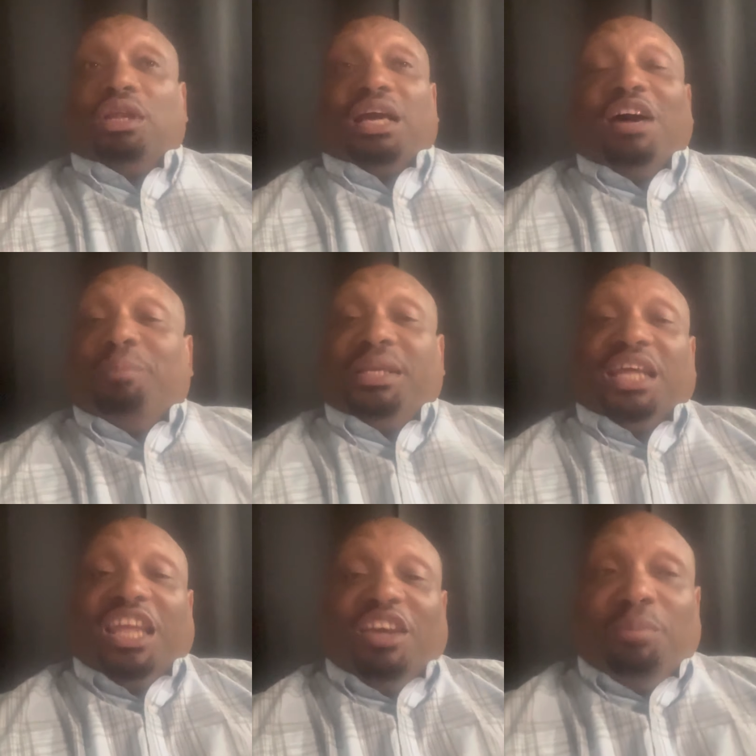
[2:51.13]
the government
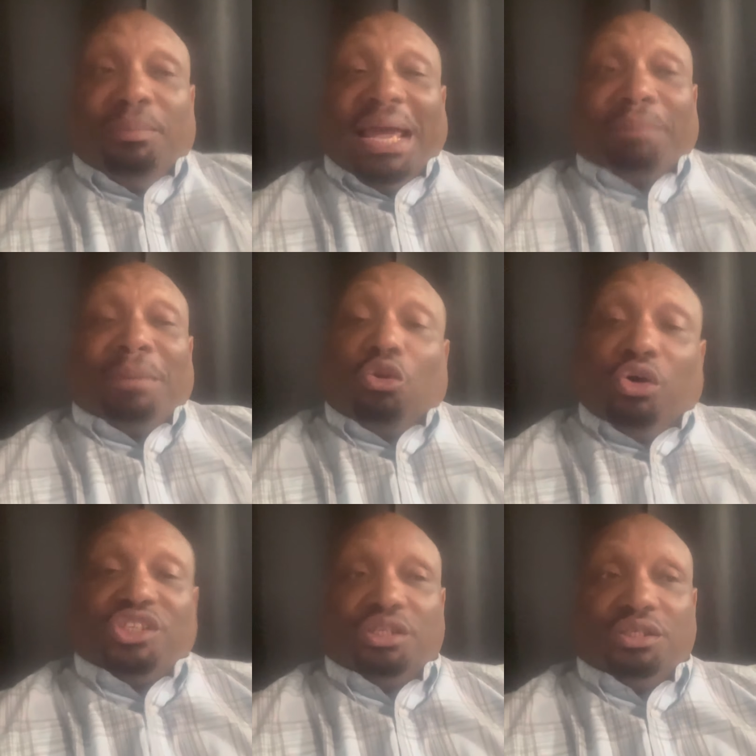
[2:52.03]
to give me back my
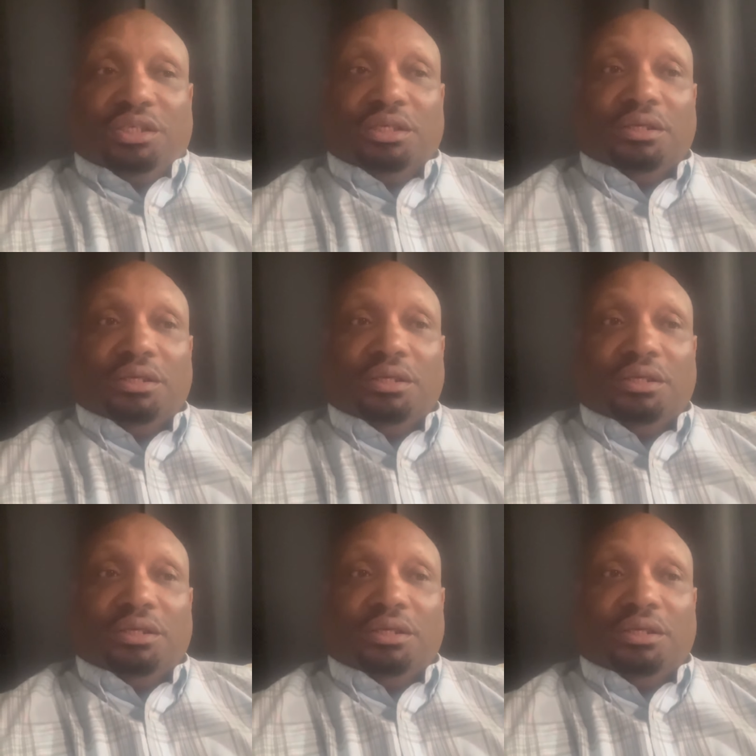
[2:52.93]
losses.